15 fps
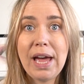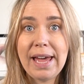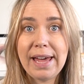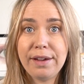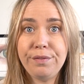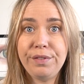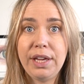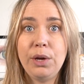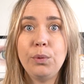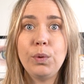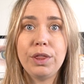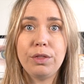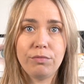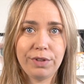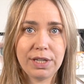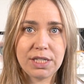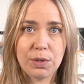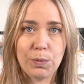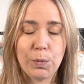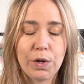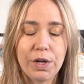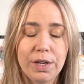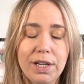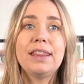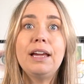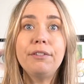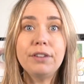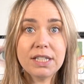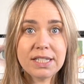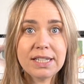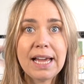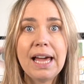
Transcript: heavy with written work. There is an